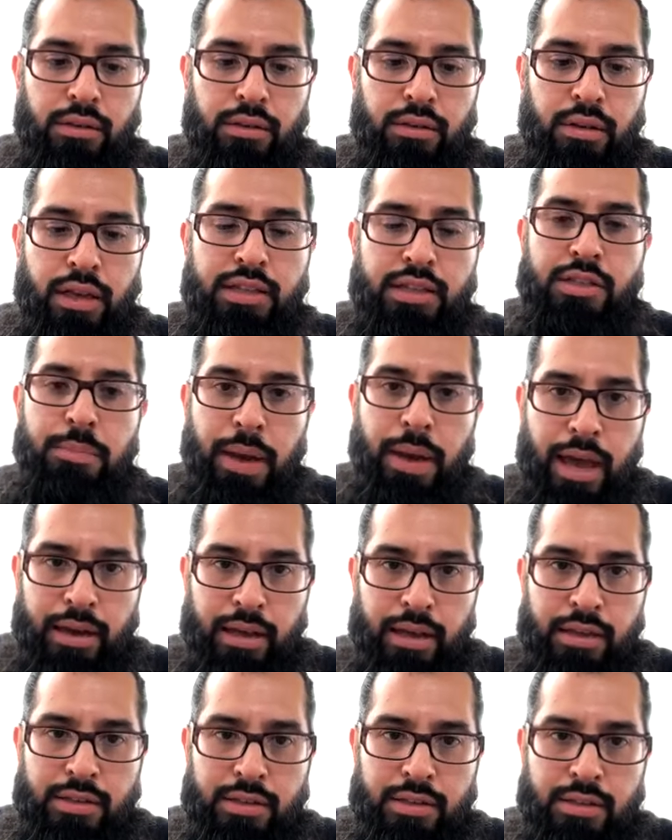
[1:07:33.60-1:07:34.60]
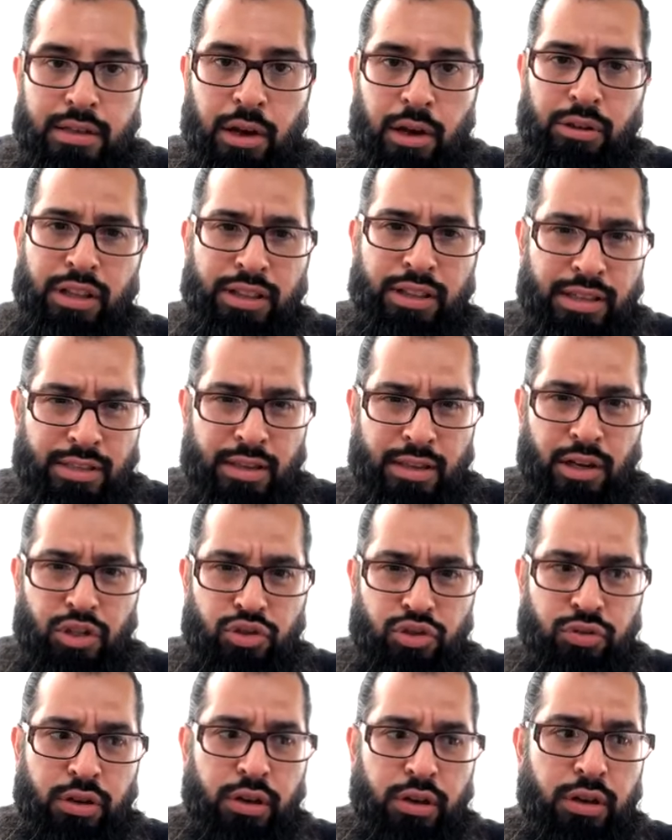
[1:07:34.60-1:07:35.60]
Hispanics, not only in this
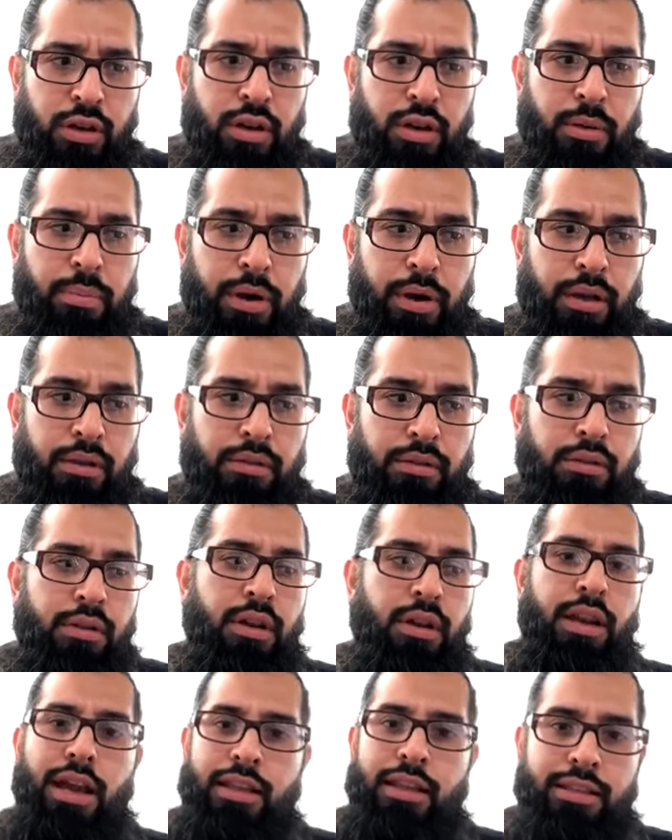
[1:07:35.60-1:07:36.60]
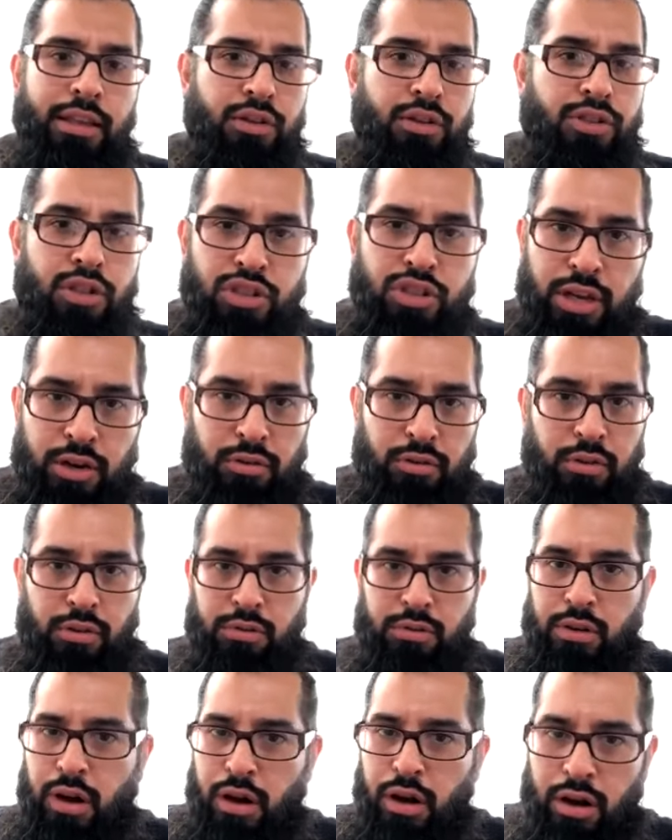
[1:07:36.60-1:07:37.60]
country, but Latinos in general,
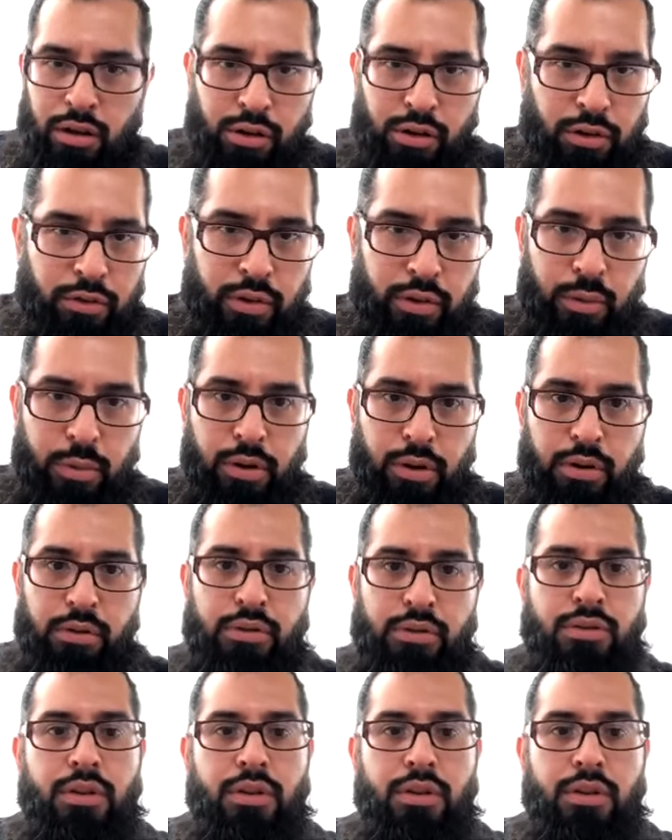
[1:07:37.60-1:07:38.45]
all over the world,